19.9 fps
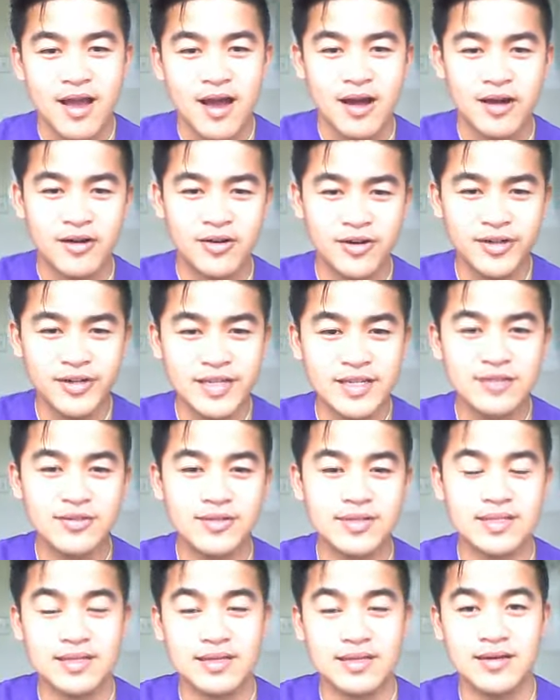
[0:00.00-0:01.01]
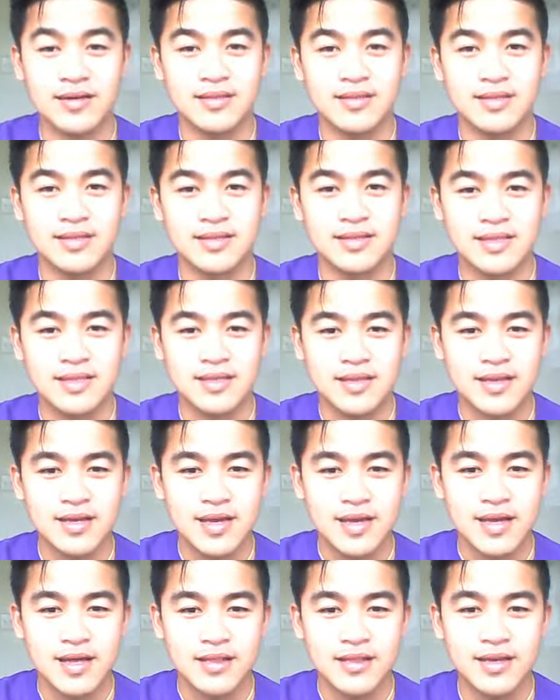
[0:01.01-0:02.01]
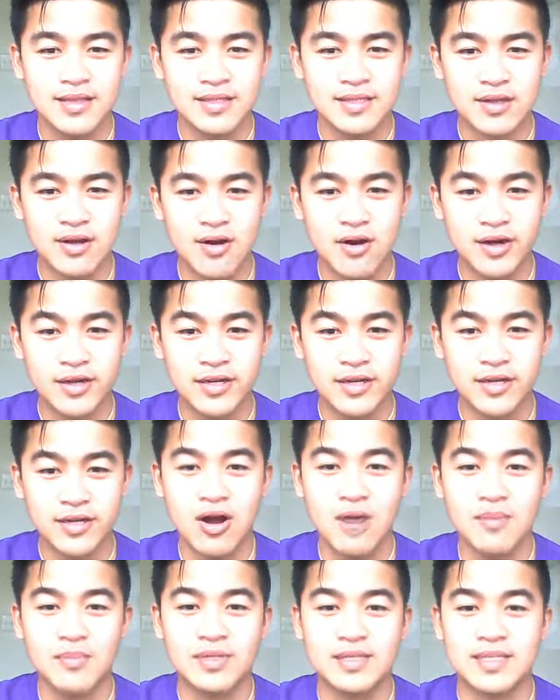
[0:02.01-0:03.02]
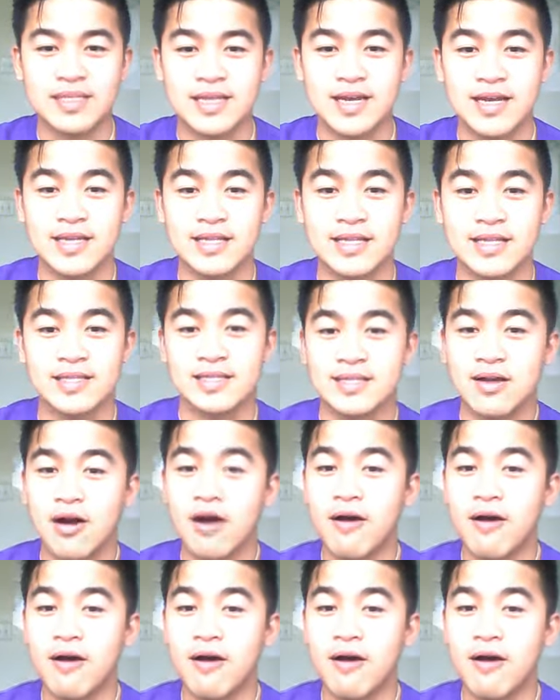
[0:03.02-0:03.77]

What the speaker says: According to studies, these are the common signs